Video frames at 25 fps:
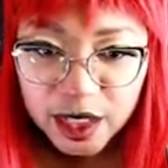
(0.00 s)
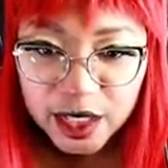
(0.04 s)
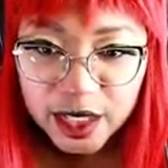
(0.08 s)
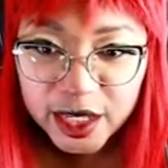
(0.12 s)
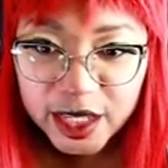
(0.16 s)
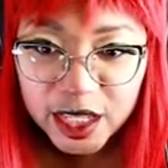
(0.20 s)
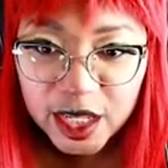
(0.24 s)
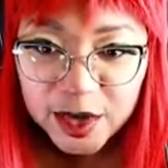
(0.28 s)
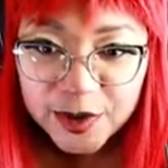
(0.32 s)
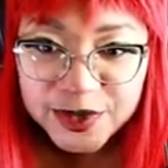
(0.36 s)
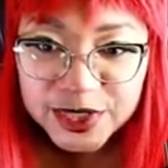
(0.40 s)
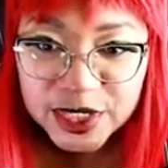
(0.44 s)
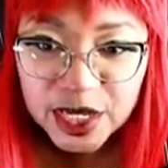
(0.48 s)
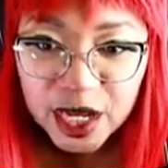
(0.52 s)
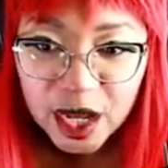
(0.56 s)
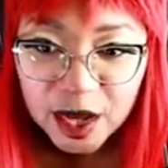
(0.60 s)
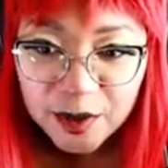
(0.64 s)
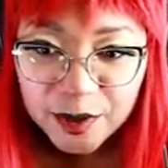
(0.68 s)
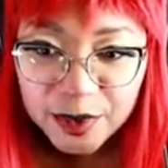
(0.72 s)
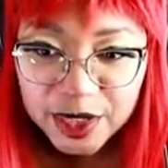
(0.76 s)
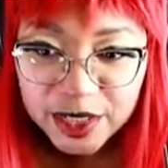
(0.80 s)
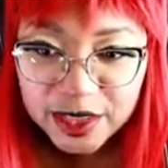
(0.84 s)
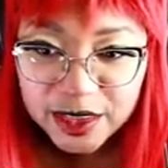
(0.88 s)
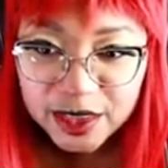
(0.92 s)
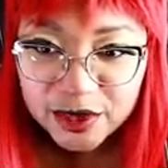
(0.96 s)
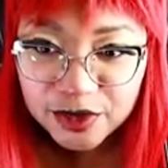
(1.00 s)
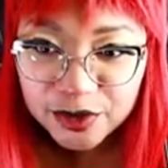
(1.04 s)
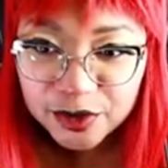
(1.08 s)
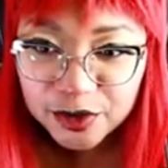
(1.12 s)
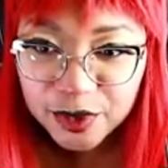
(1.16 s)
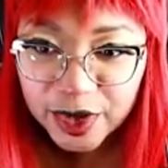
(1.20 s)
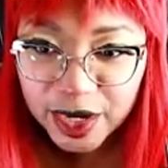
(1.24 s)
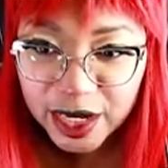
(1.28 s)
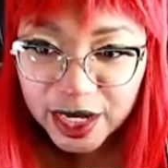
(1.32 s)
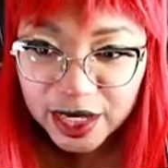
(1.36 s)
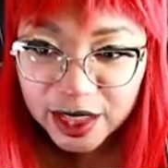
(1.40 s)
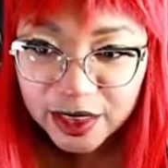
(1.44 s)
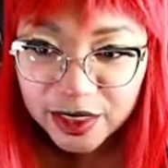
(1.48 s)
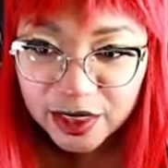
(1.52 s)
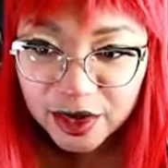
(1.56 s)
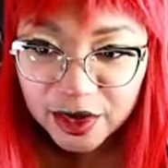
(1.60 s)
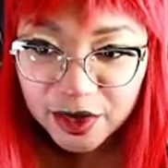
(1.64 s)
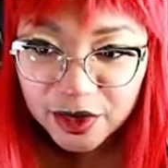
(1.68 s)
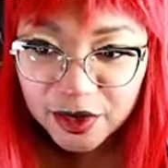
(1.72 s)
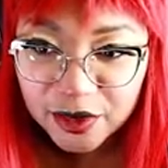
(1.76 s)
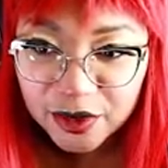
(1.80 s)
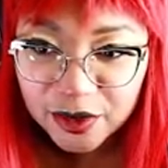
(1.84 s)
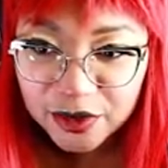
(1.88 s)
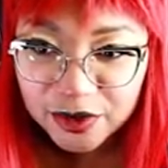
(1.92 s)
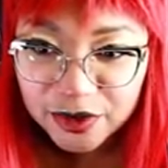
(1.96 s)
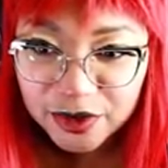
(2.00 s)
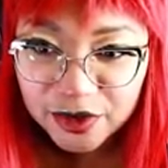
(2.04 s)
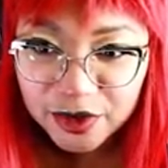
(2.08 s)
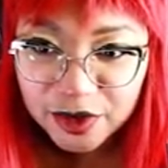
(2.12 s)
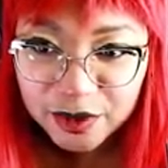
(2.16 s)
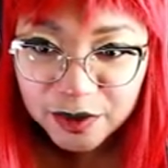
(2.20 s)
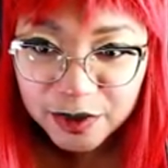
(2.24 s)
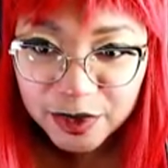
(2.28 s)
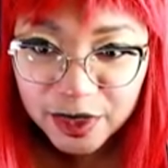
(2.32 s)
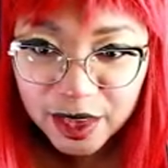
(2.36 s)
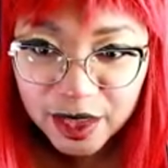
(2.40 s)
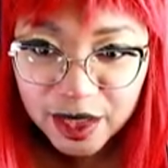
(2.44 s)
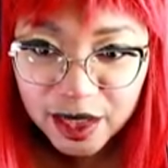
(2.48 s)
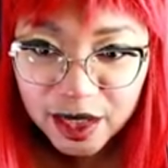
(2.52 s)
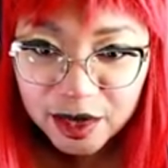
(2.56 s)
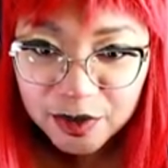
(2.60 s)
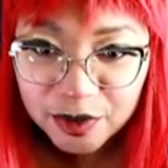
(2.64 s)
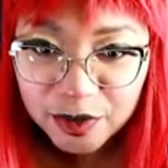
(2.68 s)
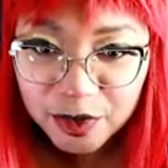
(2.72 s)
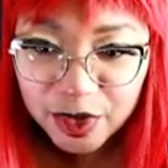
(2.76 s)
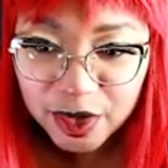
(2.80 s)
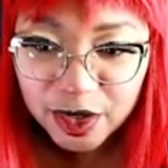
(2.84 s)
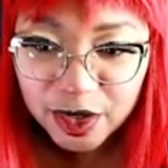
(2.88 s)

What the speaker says: He keeps coming this way, though, so I'm like,